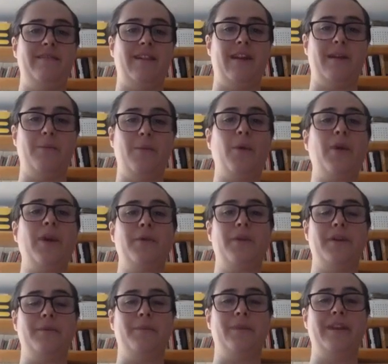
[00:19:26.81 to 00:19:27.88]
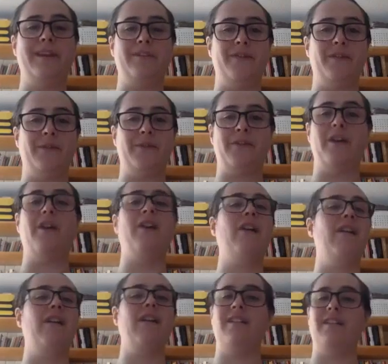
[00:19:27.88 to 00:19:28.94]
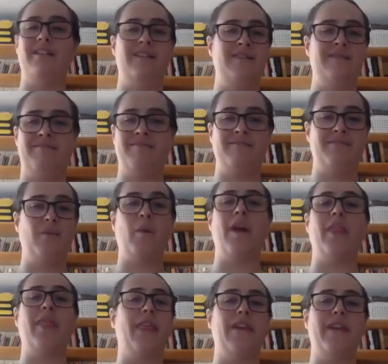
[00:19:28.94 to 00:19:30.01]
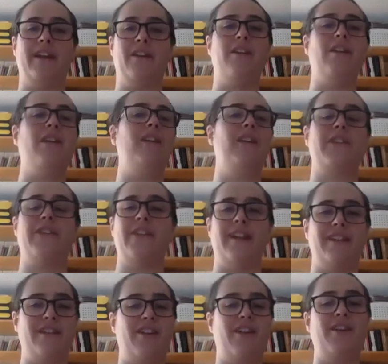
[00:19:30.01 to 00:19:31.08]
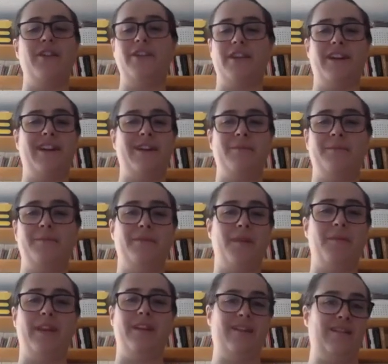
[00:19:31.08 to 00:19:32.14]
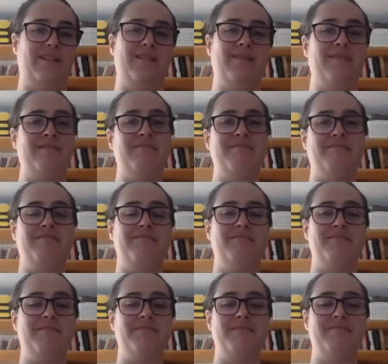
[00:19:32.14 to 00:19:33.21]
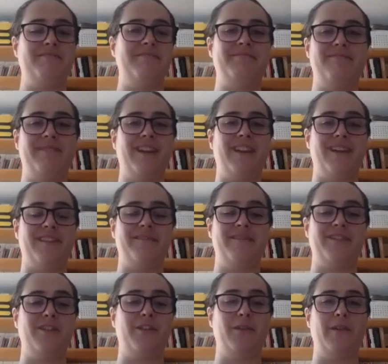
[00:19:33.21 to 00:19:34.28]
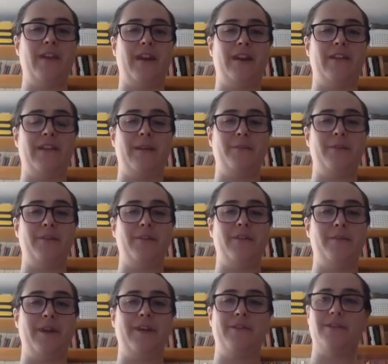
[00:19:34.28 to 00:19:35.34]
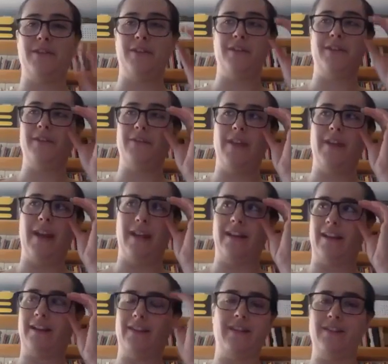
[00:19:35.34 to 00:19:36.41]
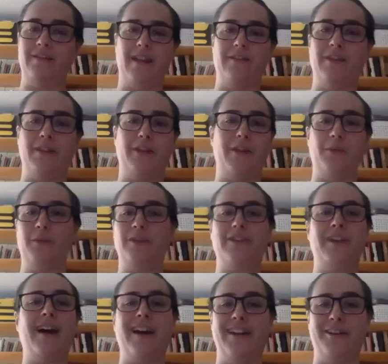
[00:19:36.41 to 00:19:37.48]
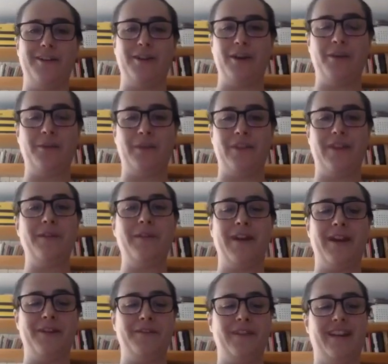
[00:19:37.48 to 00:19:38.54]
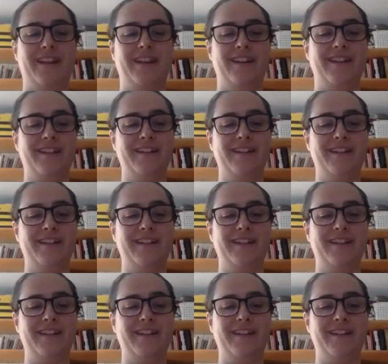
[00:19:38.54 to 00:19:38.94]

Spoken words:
How boring would it be if it was all one thing, all sun all the time? I mean, yeah, to use that example of the metaphor of that, like everything would die on earth without that rain.